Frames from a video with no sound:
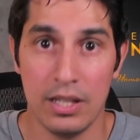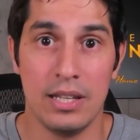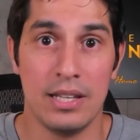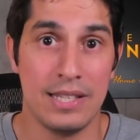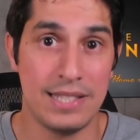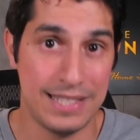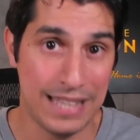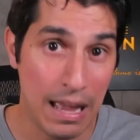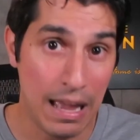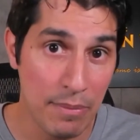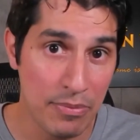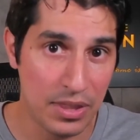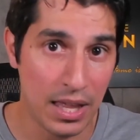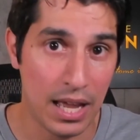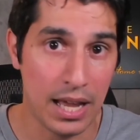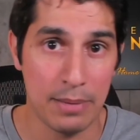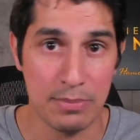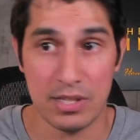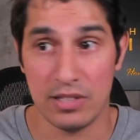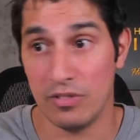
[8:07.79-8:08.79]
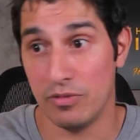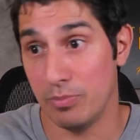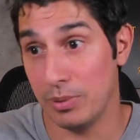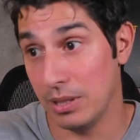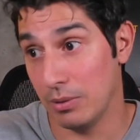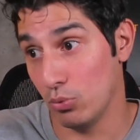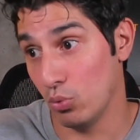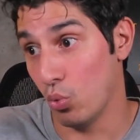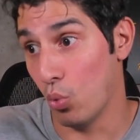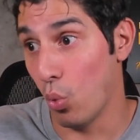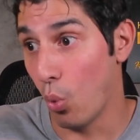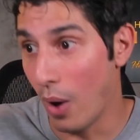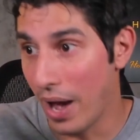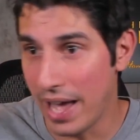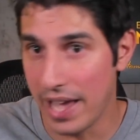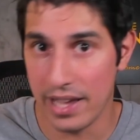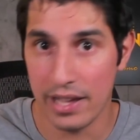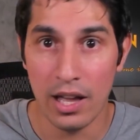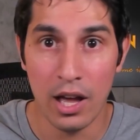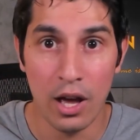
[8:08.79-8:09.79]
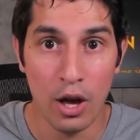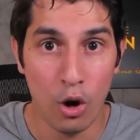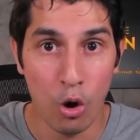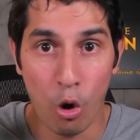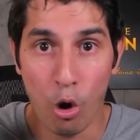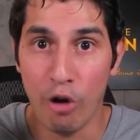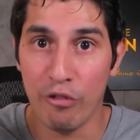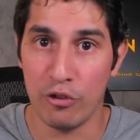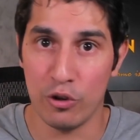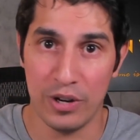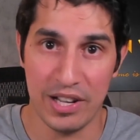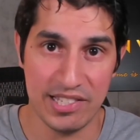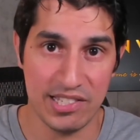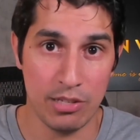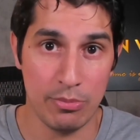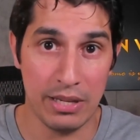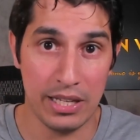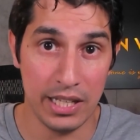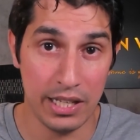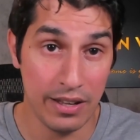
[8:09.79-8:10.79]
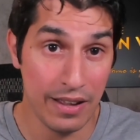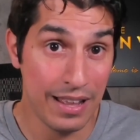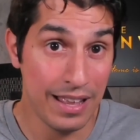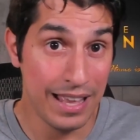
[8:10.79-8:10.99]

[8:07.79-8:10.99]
sometimes that they've been way overestimating,